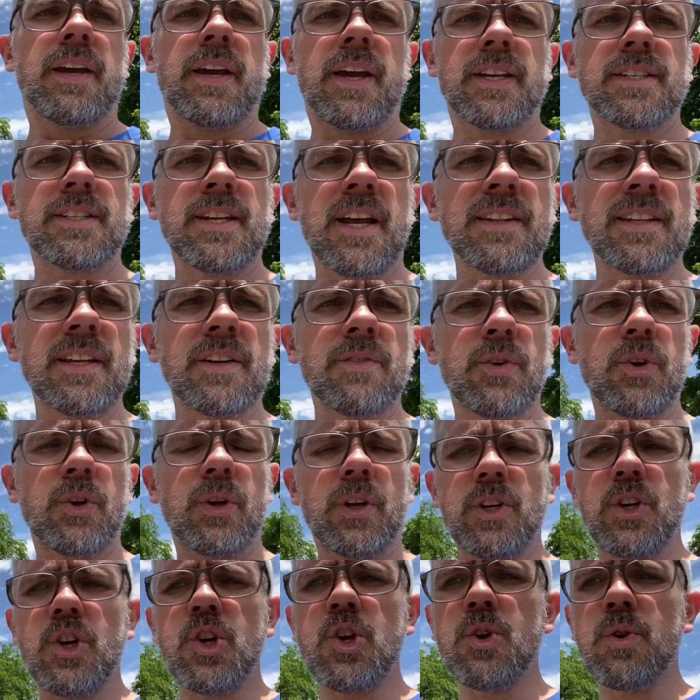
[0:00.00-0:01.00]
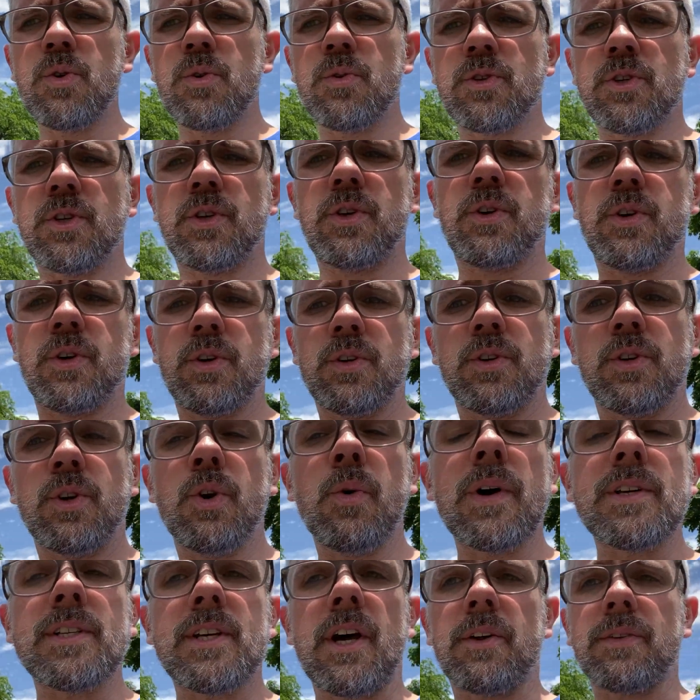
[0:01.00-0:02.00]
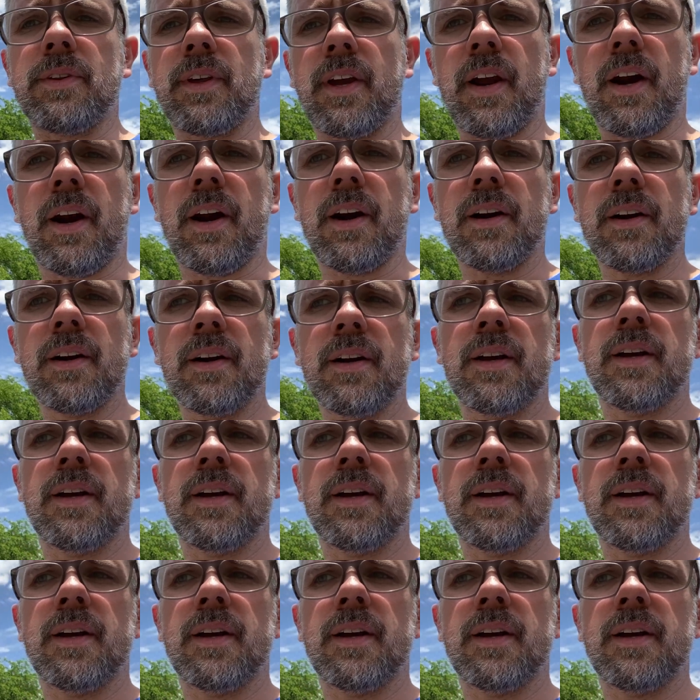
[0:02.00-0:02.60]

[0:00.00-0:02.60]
is nothing really new to U.S. healthcare.